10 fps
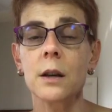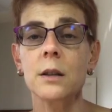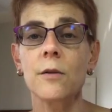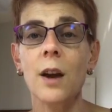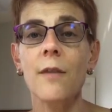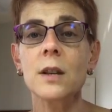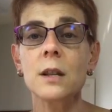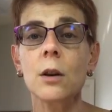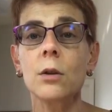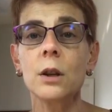because if you have the
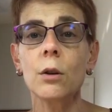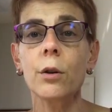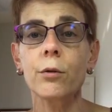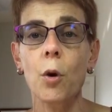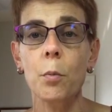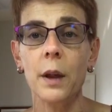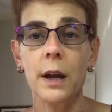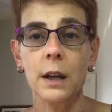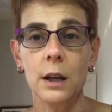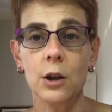single needle throat
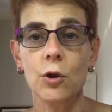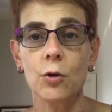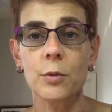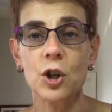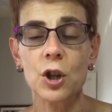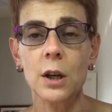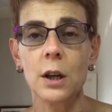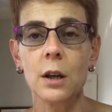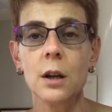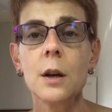plate in your
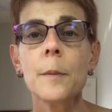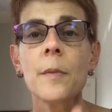machine,